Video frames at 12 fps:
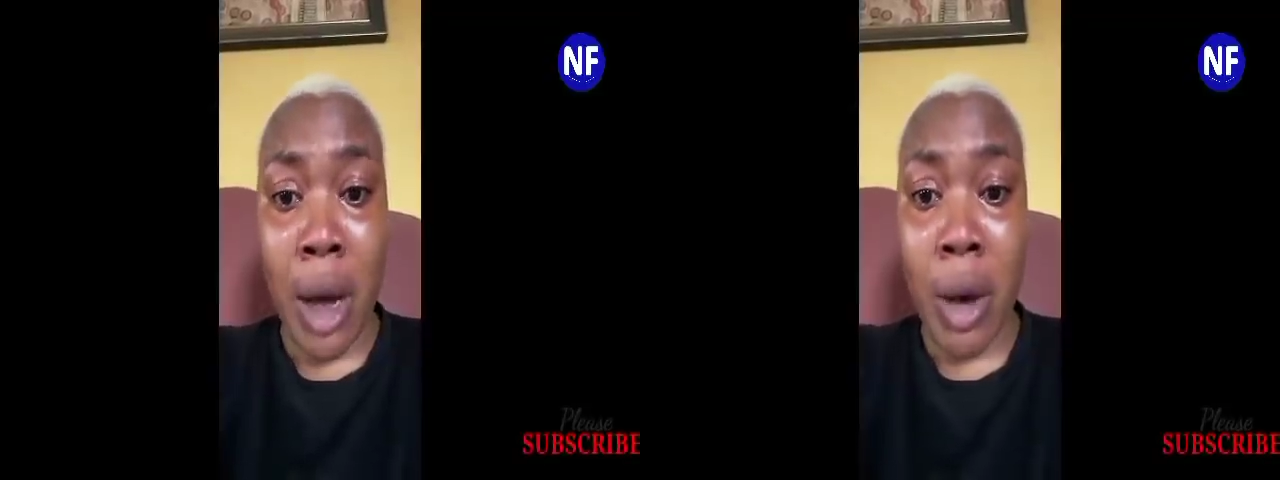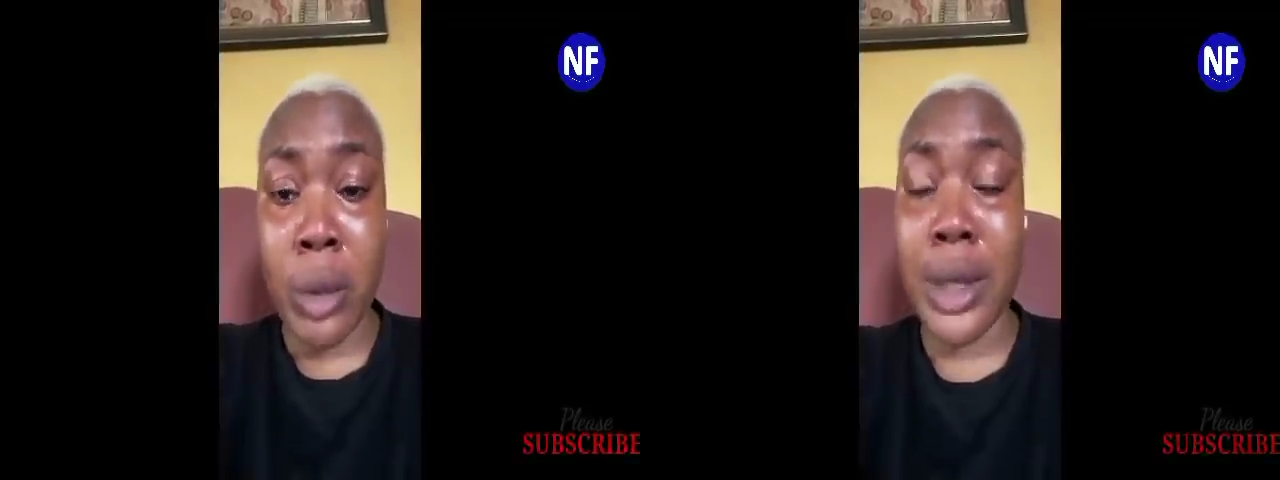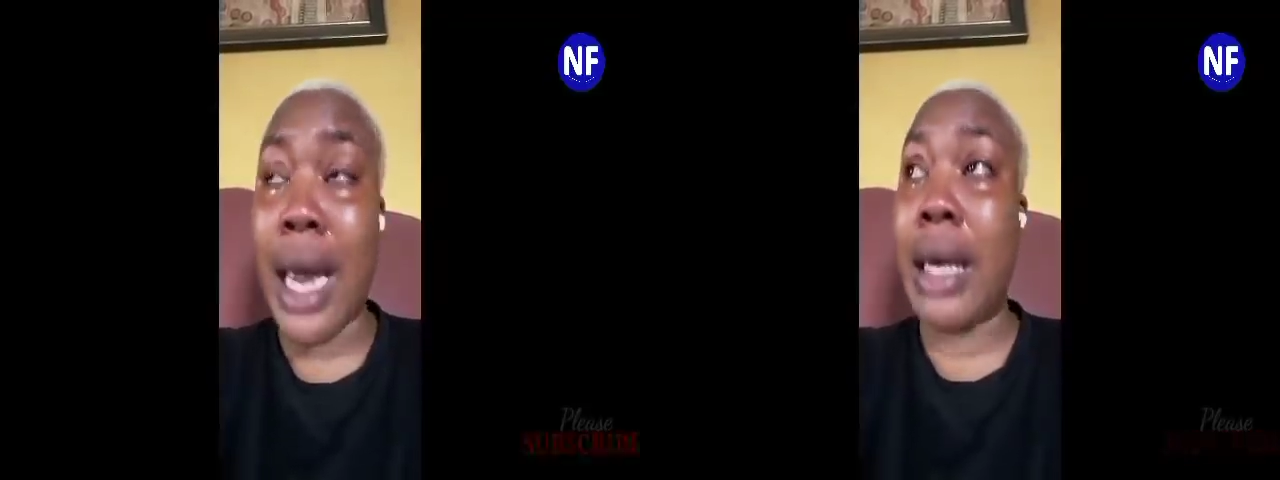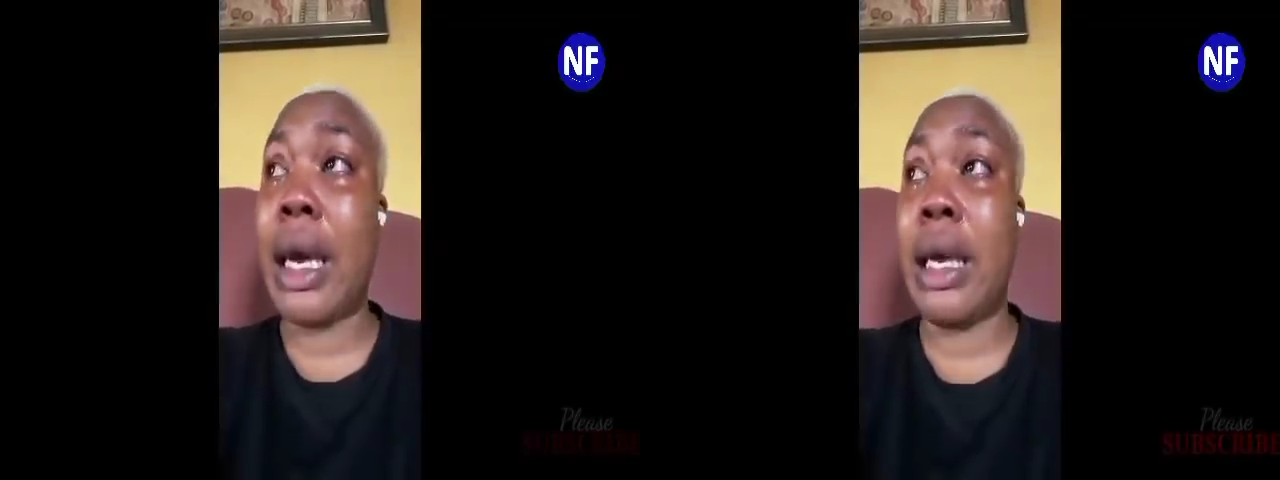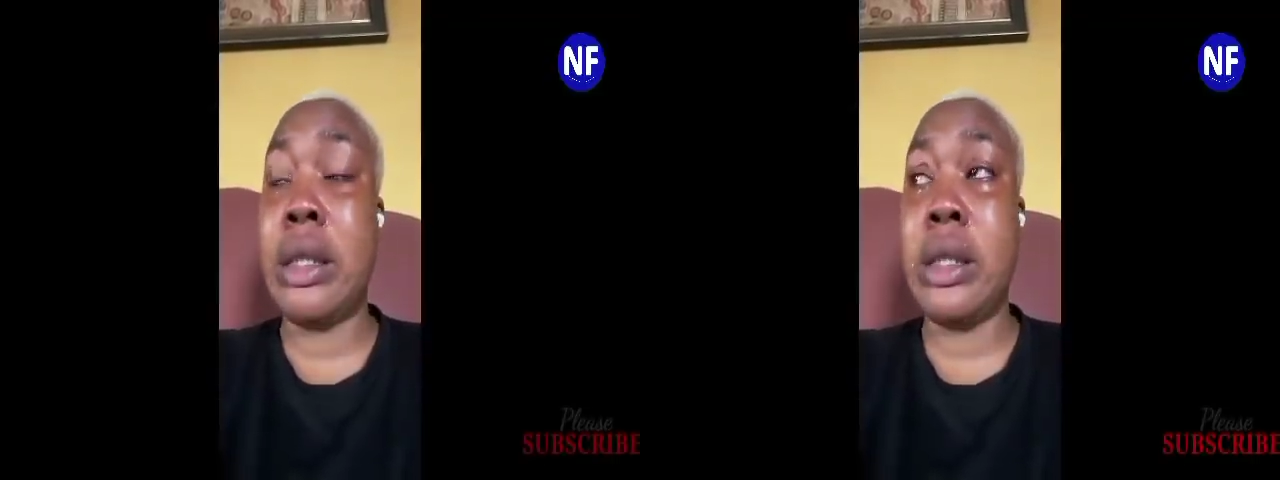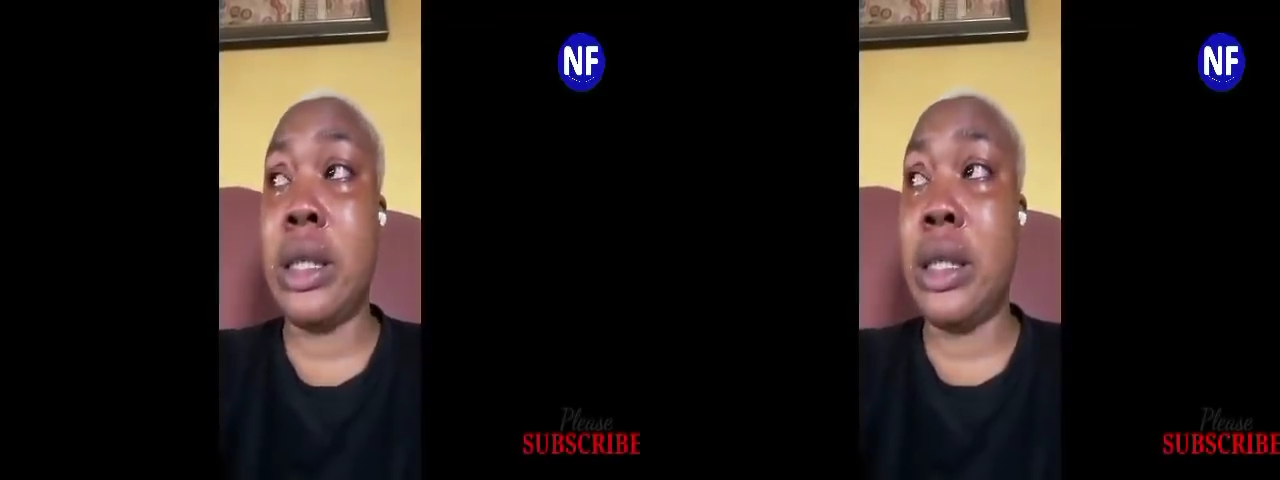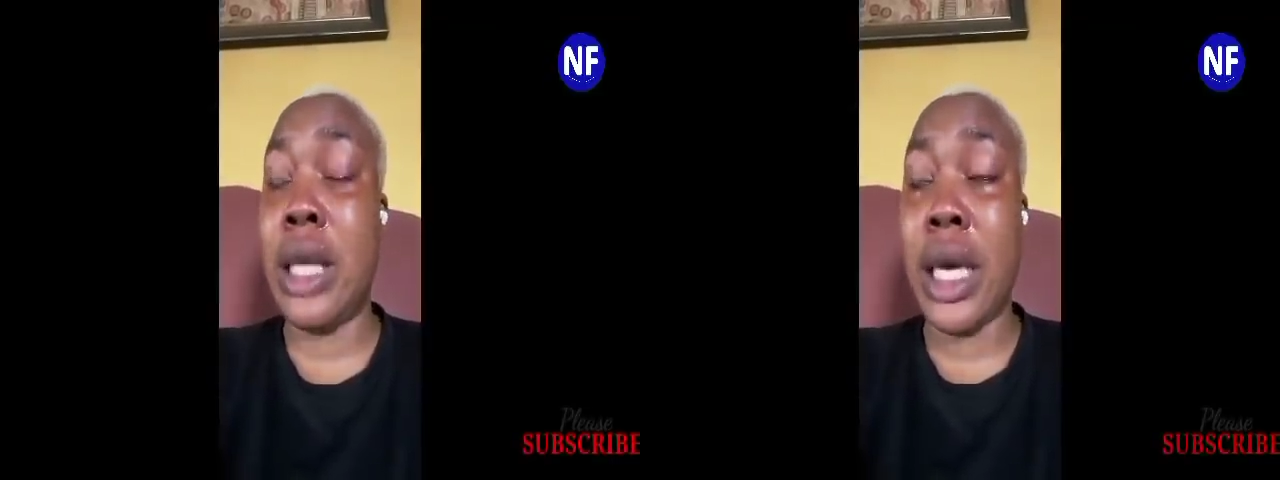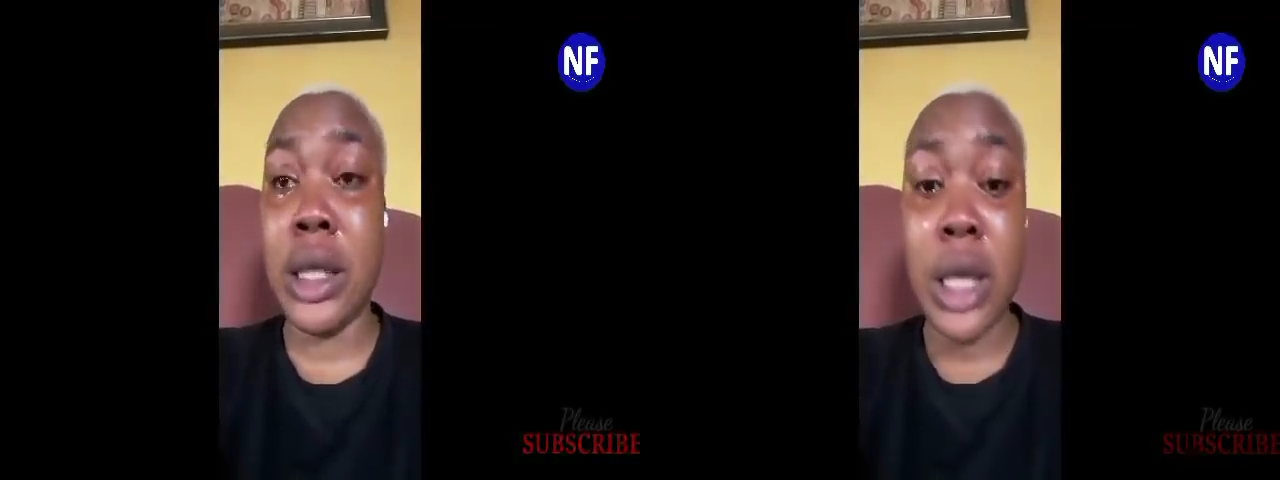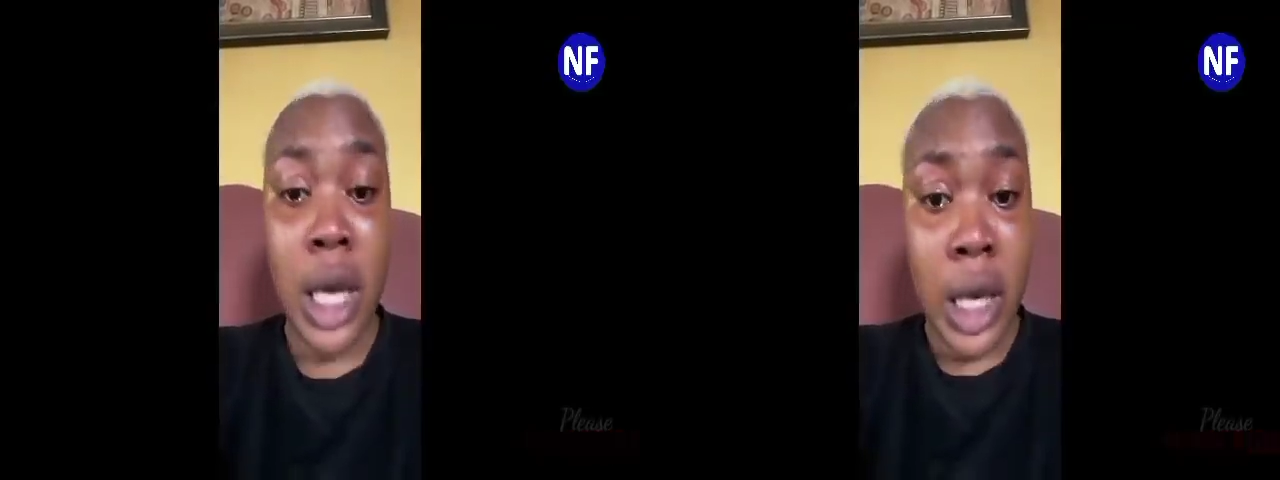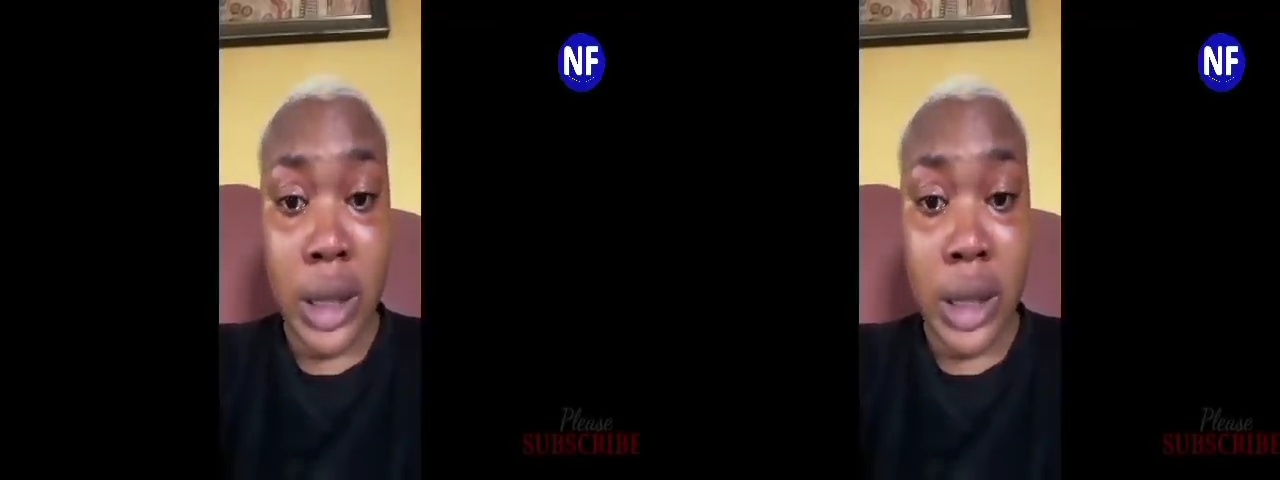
out, I can see that